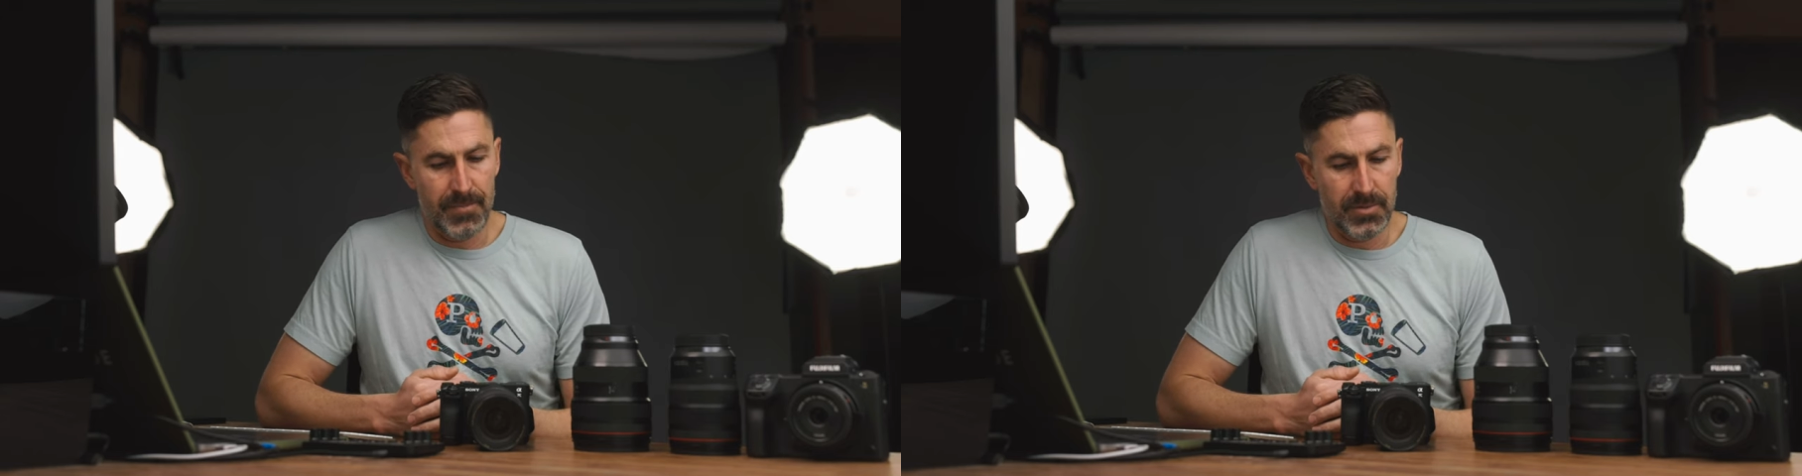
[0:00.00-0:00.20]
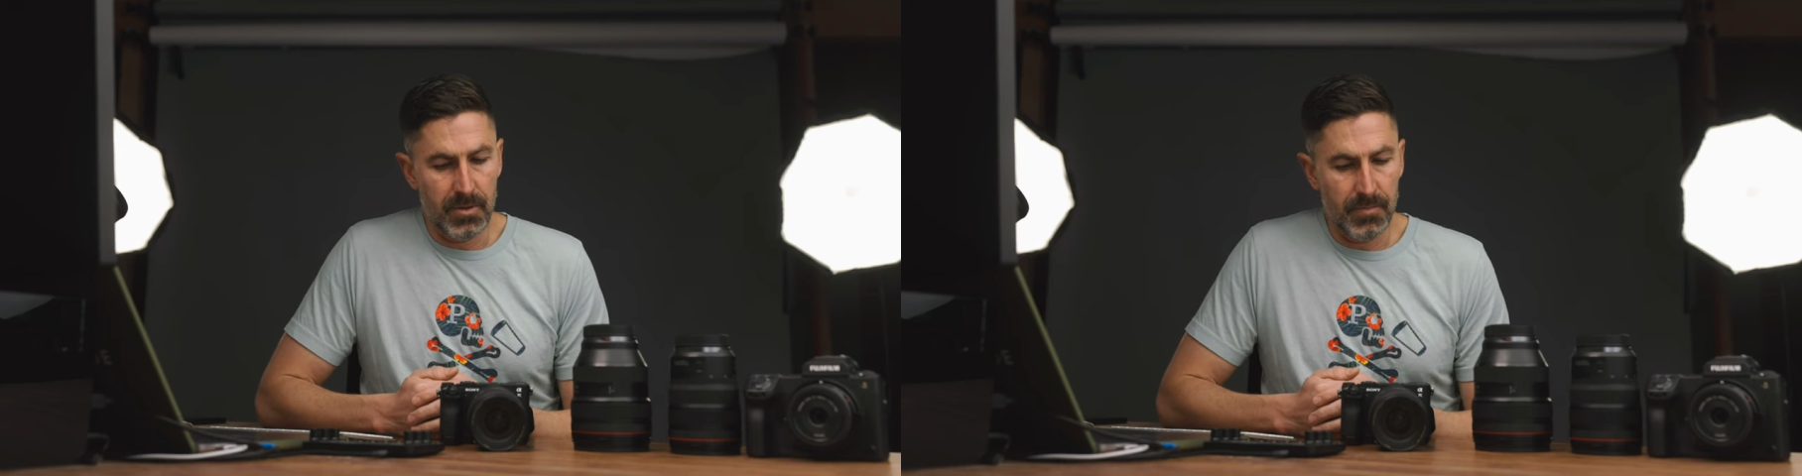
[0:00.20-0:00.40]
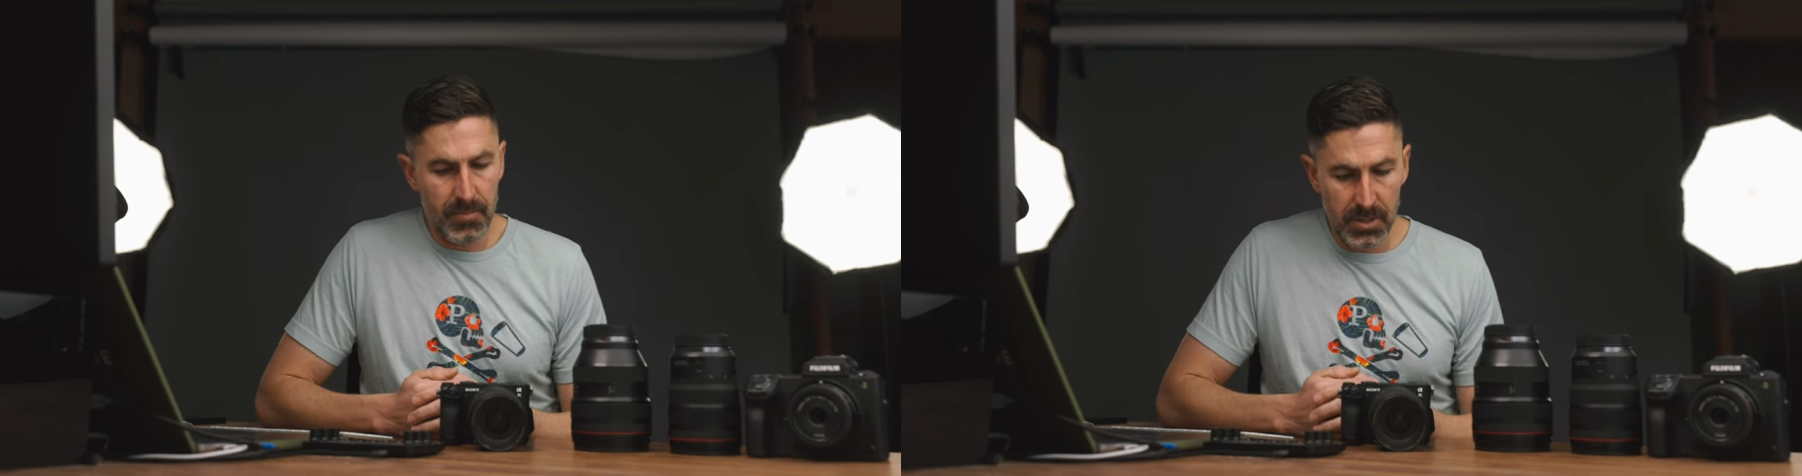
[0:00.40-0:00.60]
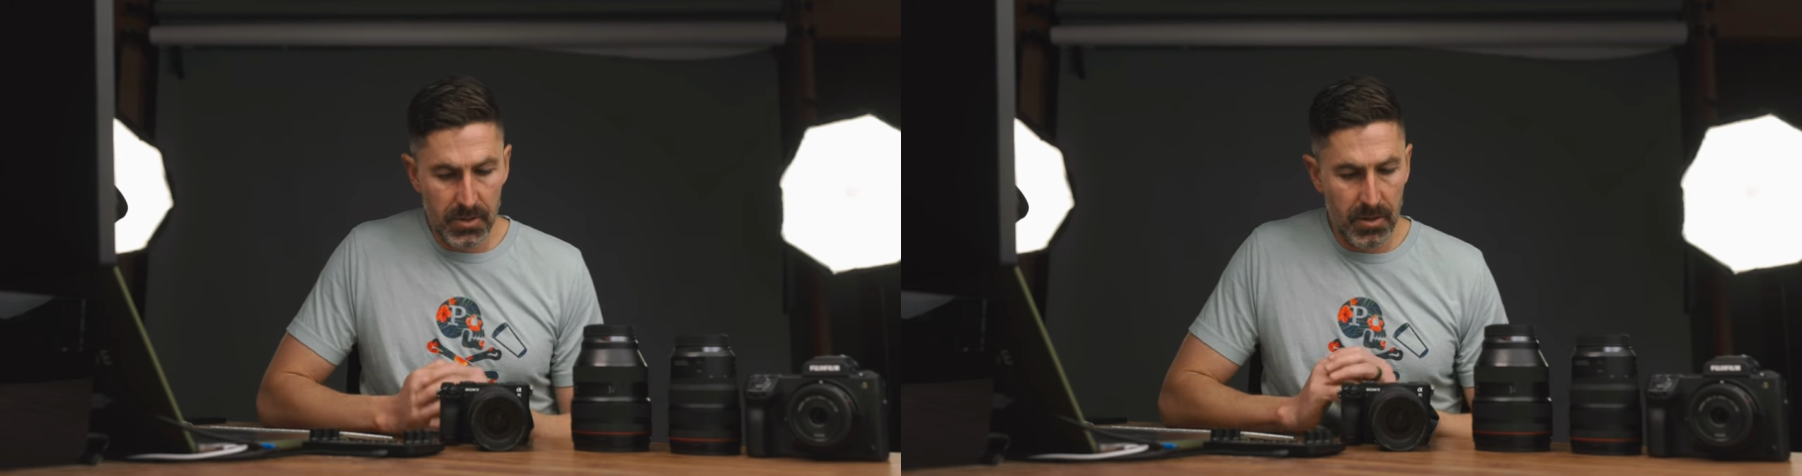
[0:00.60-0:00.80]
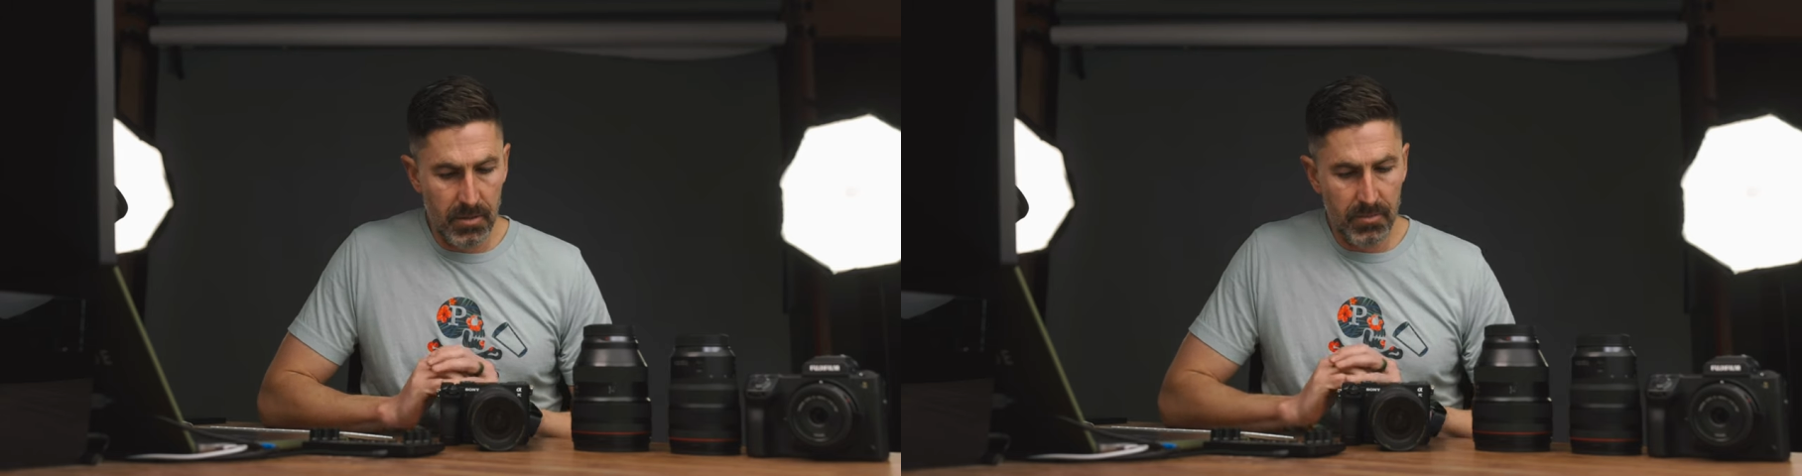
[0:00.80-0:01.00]
so
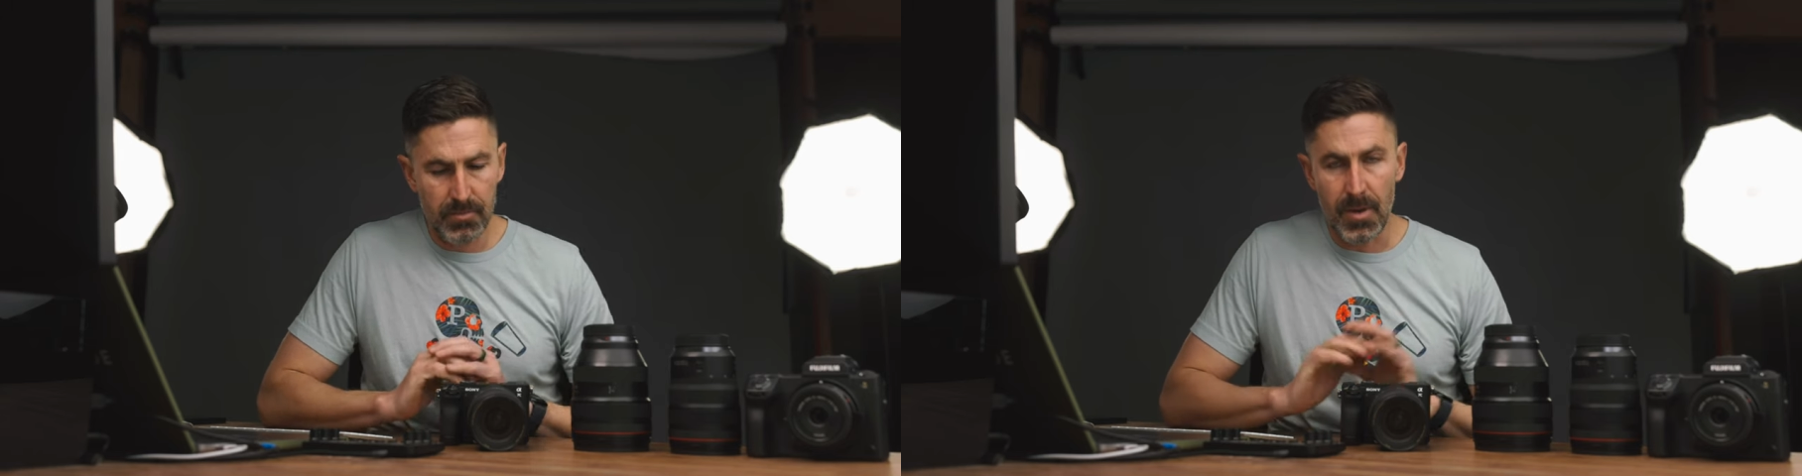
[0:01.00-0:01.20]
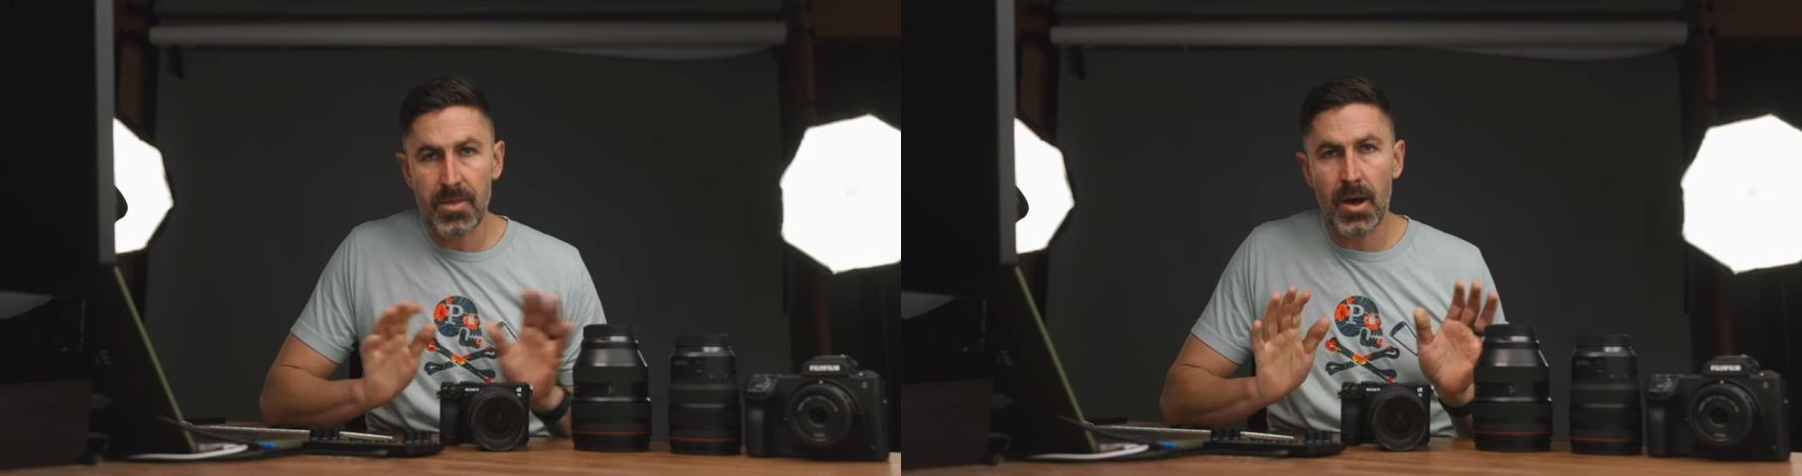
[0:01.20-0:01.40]
these are my